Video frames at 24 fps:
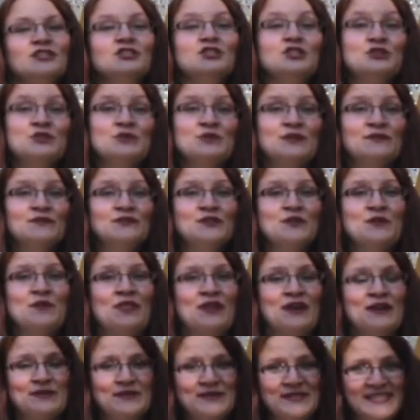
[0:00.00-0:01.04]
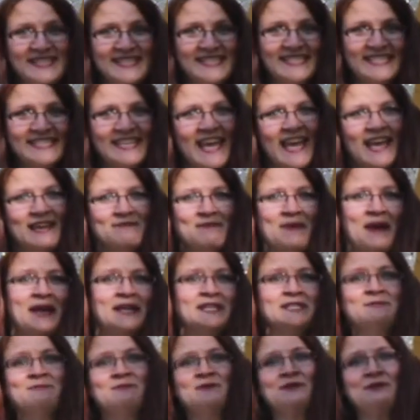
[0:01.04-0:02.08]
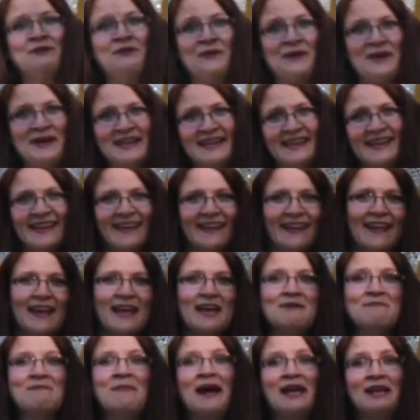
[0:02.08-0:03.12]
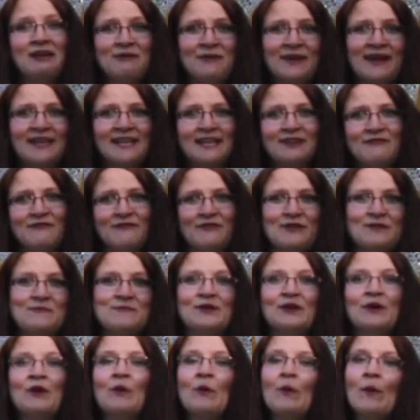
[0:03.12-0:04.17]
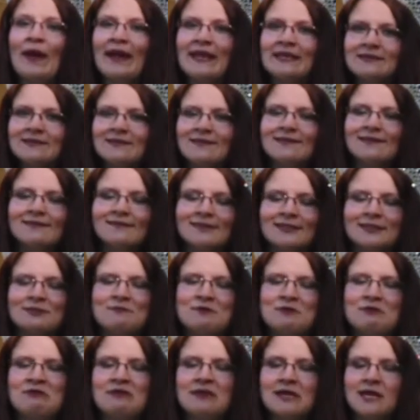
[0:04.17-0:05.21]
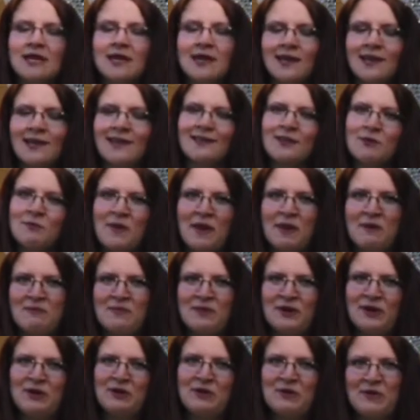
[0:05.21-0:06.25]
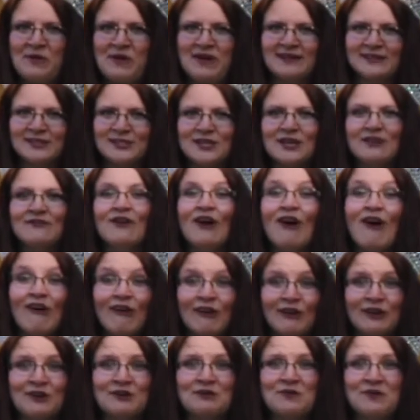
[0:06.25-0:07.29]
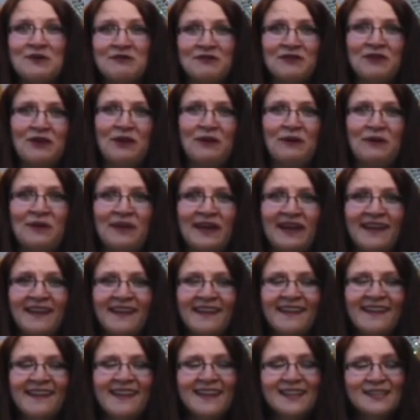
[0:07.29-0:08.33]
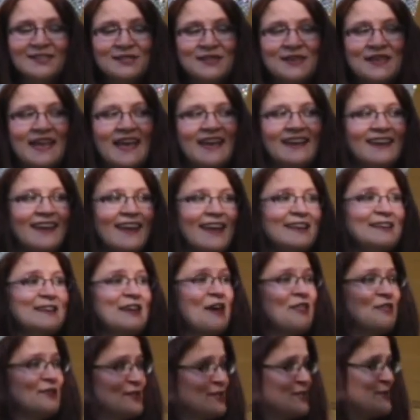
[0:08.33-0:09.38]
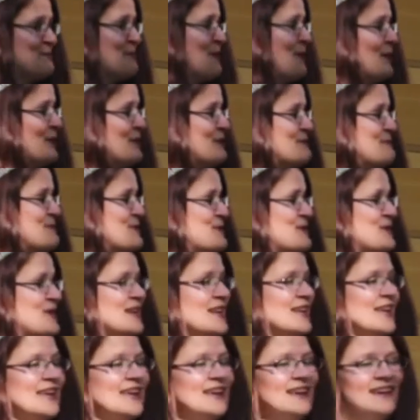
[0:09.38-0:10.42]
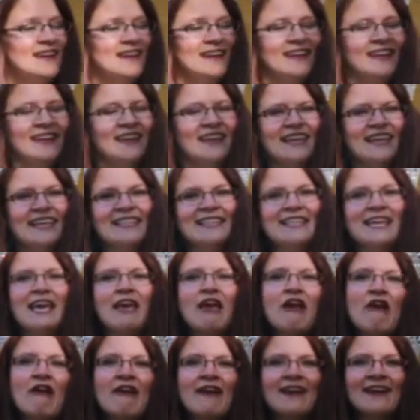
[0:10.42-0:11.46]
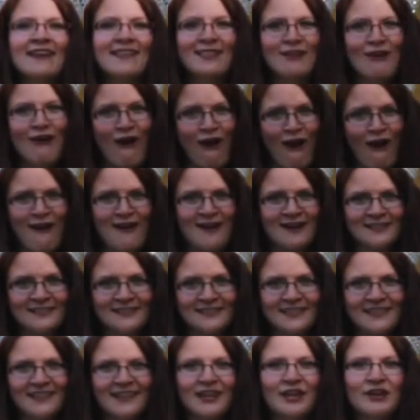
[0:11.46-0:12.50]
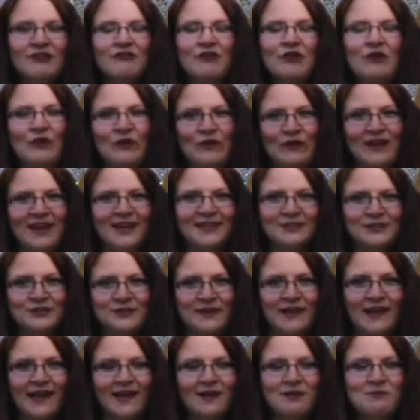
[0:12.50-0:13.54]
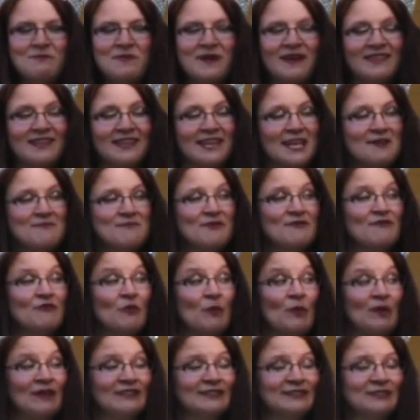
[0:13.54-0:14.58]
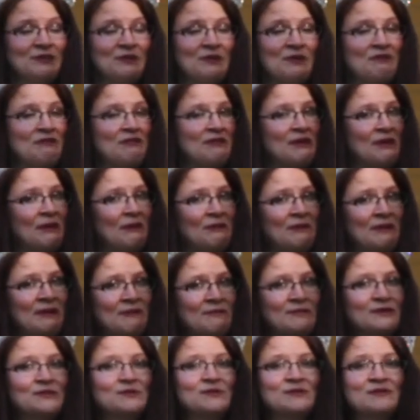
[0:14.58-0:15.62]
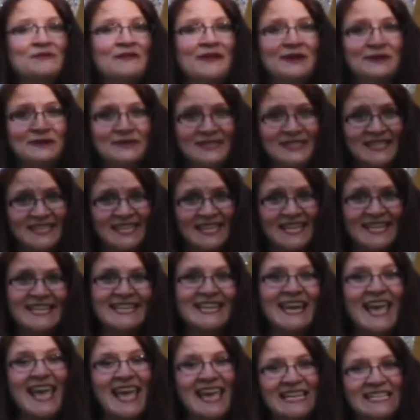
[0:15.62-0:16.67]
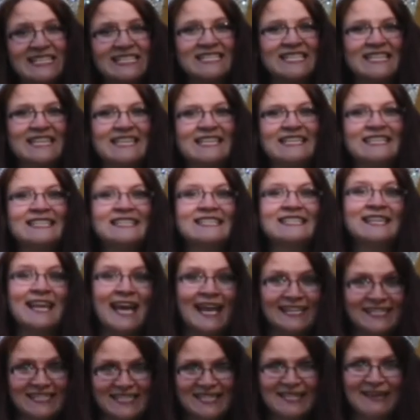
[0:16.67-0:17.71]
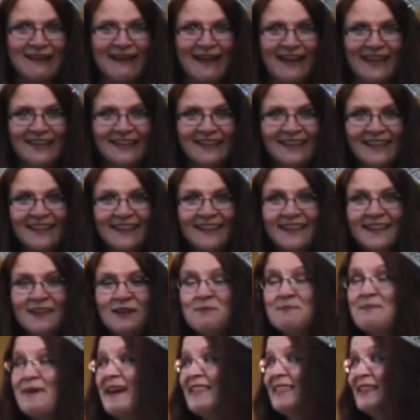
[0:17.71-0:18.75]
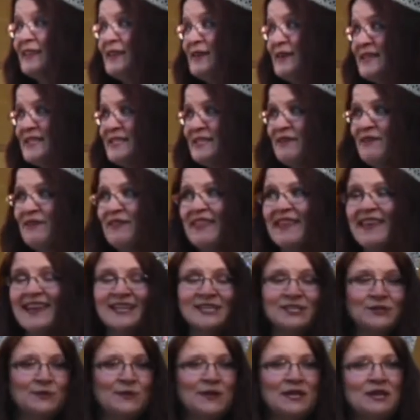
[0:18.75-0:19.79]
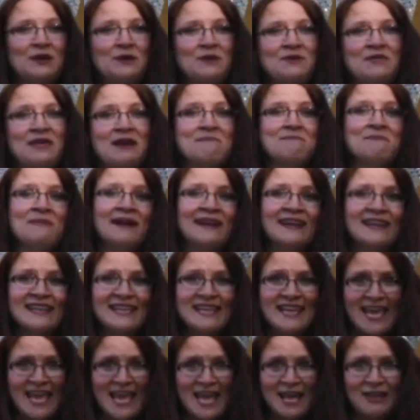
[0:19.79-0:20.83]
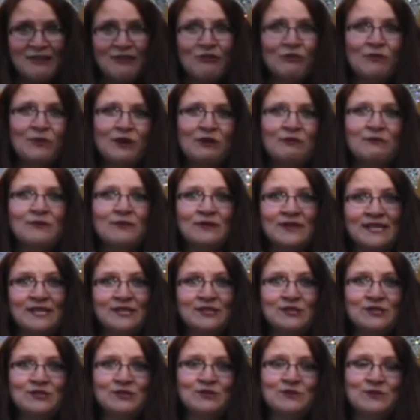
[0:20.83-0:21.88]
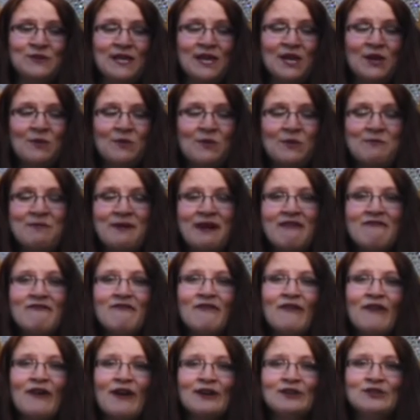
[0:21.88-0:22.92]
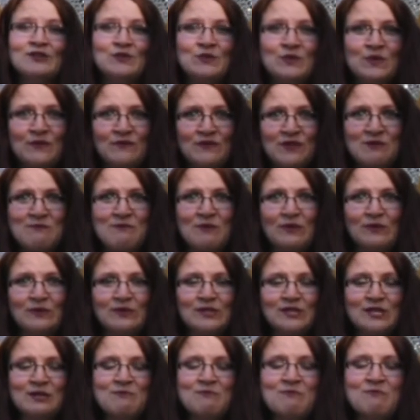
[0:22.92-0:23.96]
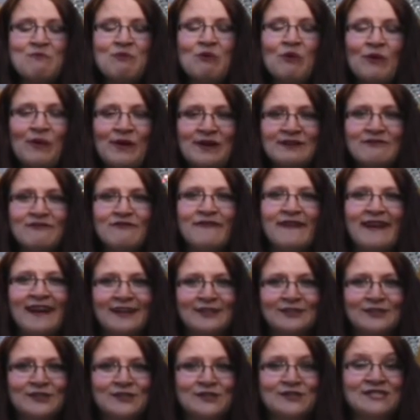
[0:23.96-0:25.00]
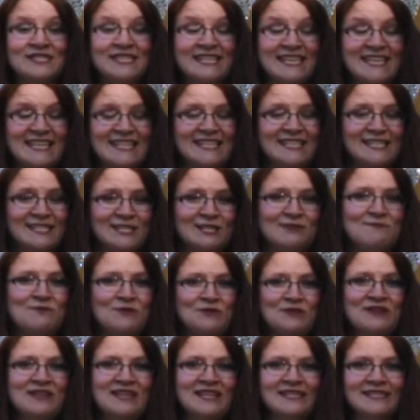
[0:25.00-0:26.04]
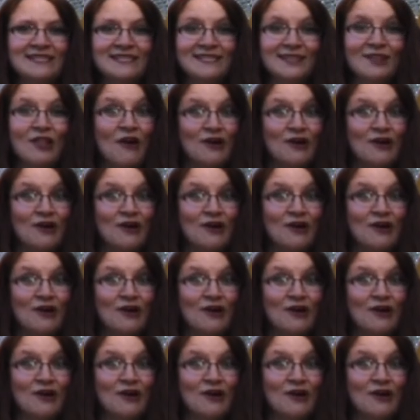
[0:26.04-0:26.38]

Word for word: In June of 2010, my husband Courtney and I migrated from the quaint little community in the Pembina Gorge of Olga, North Dakota, to yet another small community in the area, the heart of coal country, by the name of Wilton, North Dakota, which was founded in 1899. By the looks of things, we know that mining and the railroad industry were by far two of the most important factors in this community's